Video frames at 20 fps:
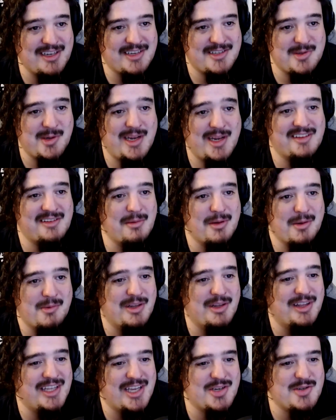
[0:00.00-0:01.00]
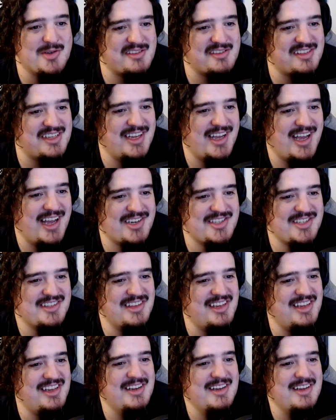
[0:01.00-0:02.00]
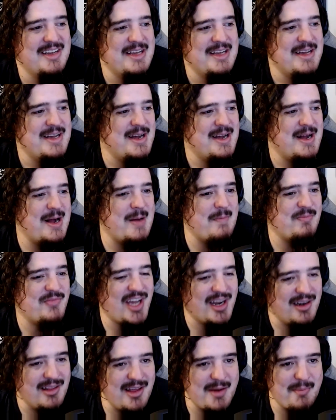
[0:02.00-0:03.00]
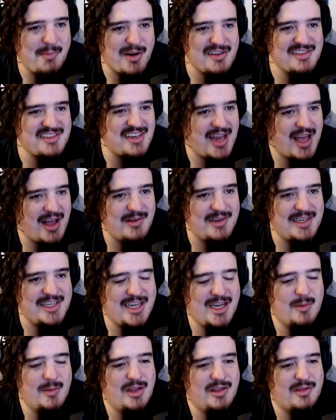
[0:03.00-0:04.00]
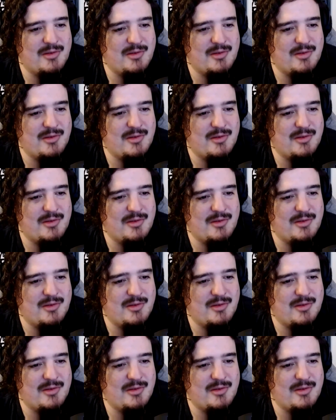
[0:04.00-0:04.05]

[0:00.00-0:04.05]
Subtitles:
doing something really interesting actually. Got a lot of personality coming